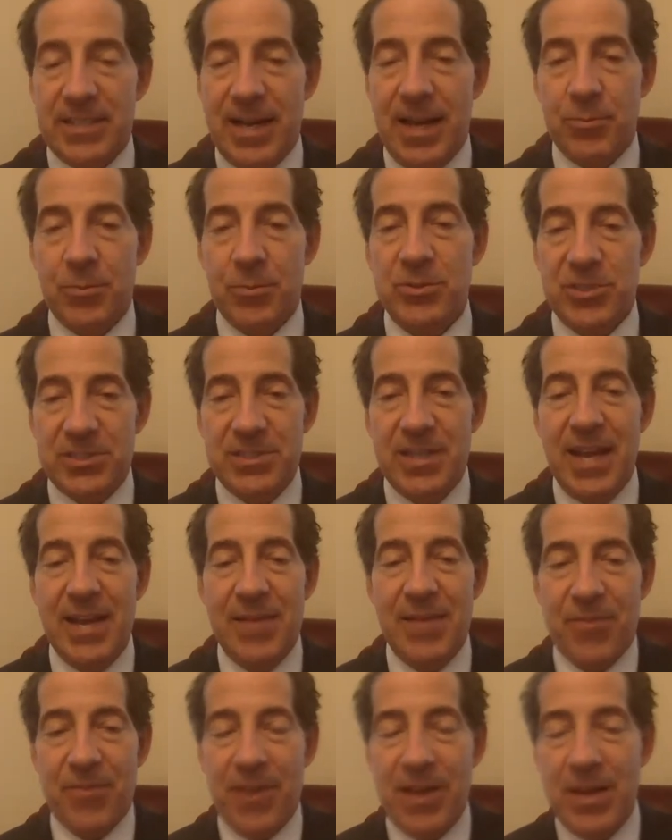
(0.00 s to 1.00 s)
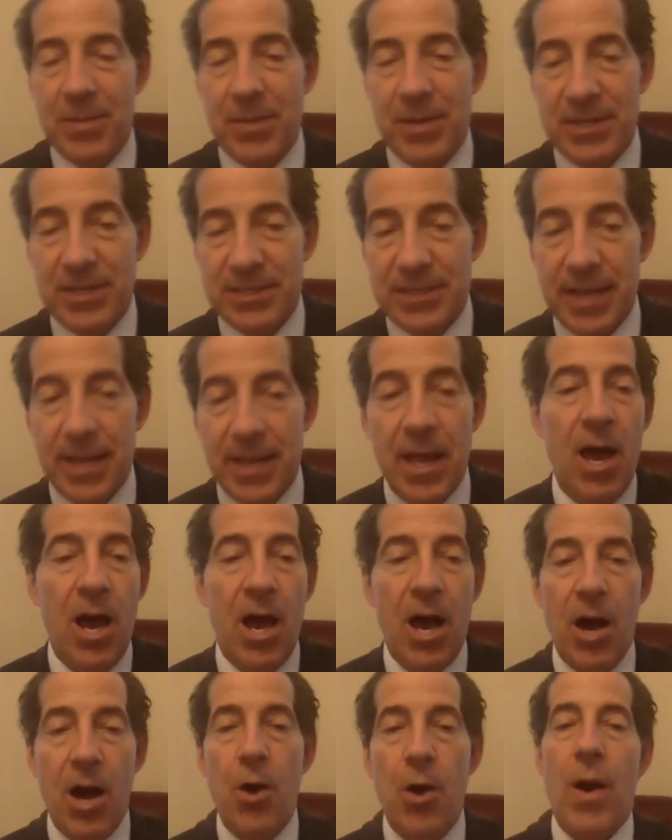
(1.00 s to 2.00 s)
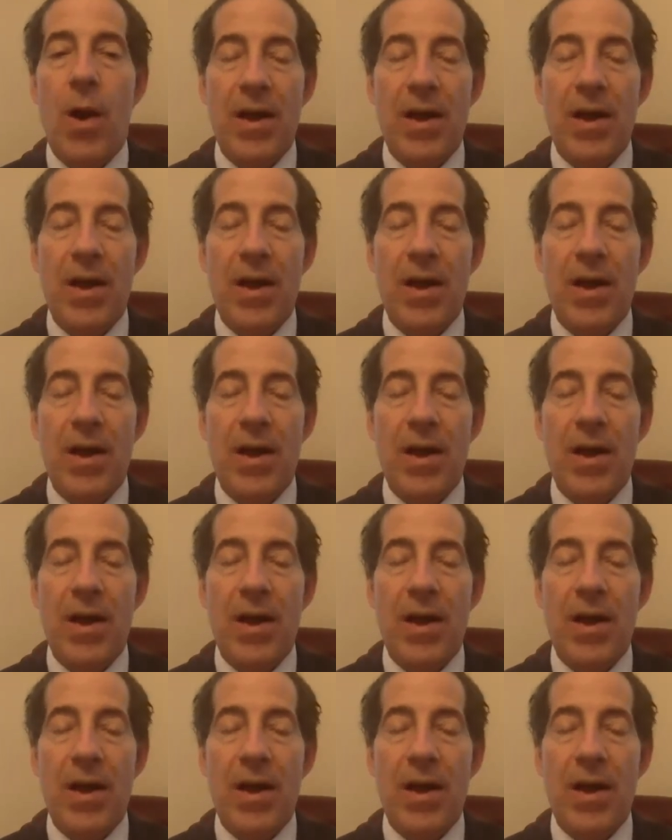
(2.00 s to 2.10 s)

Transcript: And I would just hate for anybody to say, oh,